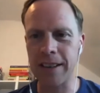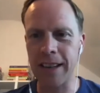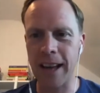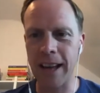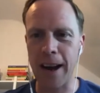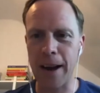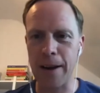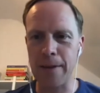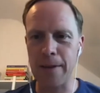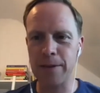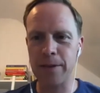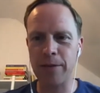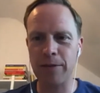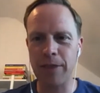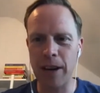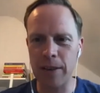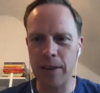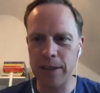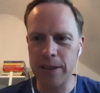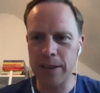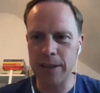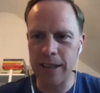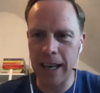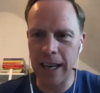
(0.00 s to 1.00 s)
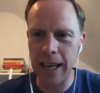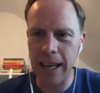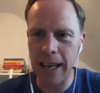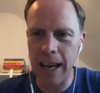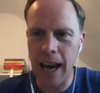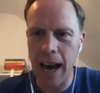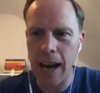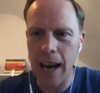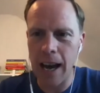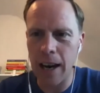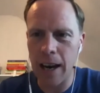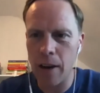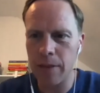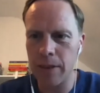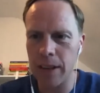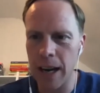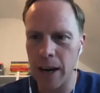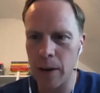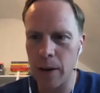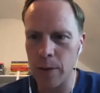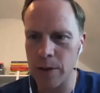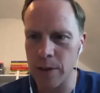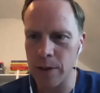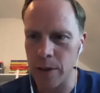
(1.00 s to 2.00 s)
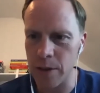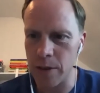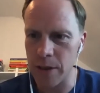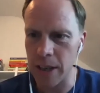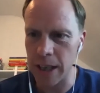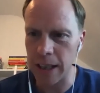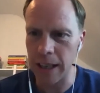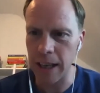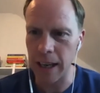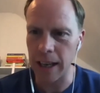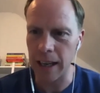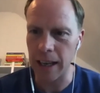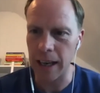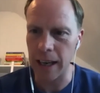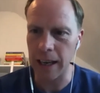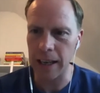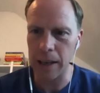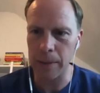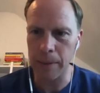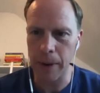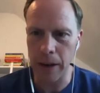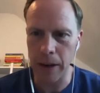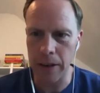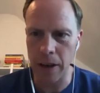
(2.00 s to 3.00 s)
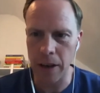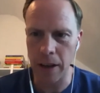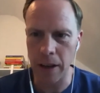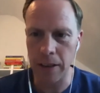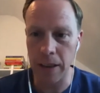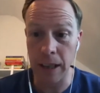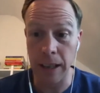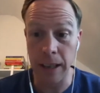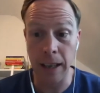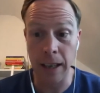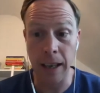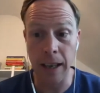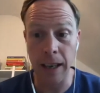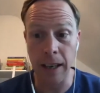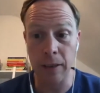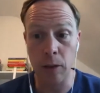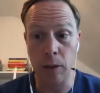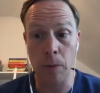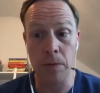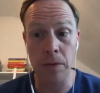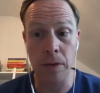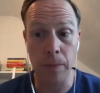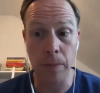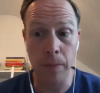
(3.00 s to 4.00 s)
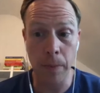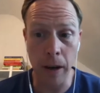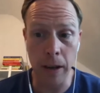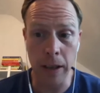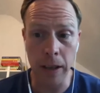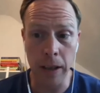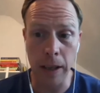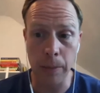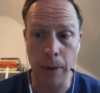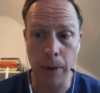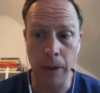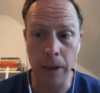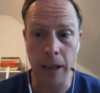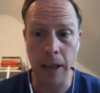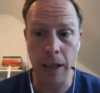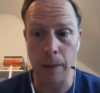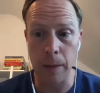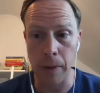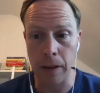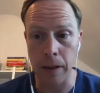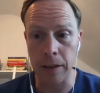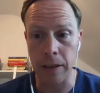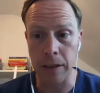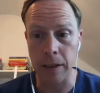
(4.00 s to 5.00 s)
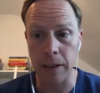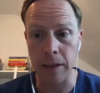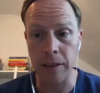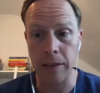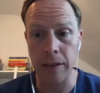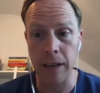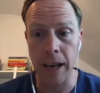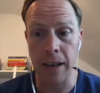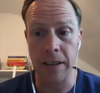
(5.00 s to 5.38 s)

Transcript: So Farah is saying, I love that I was just thinking lately about not thinking in terms of money, but in abundance,